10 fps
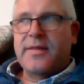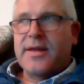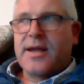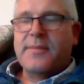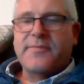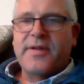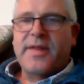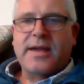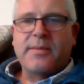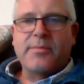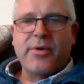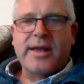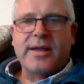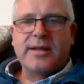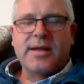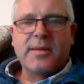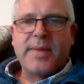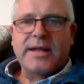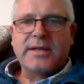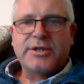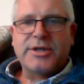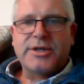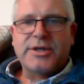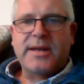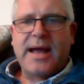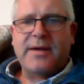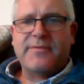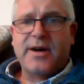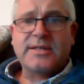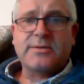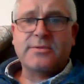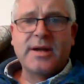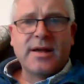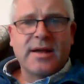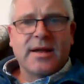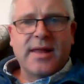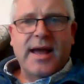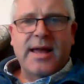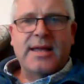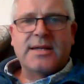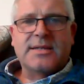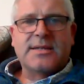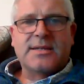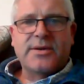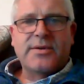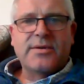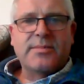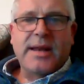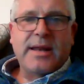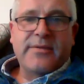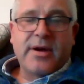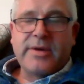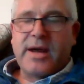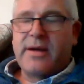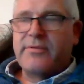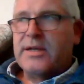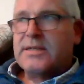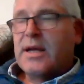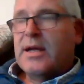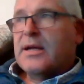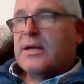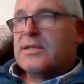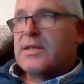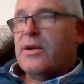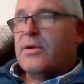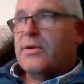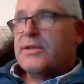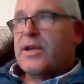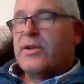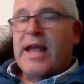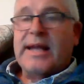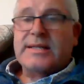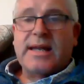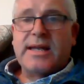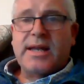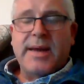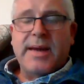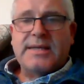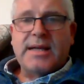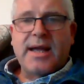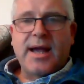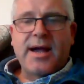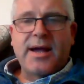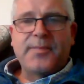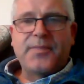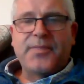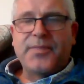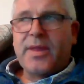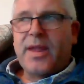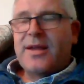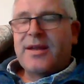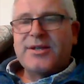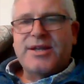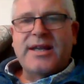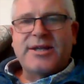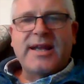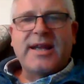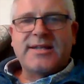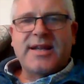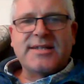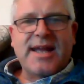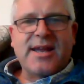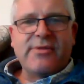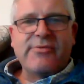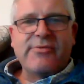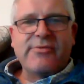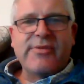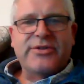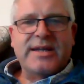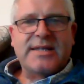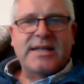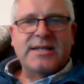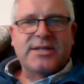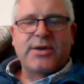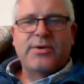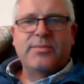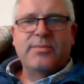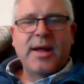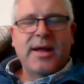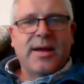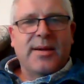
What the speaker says: comfort they can bring, and companionship, and how vital that is to many of our recoveries. So yes, thank you to Maisie. She does take a real interest in Zoom.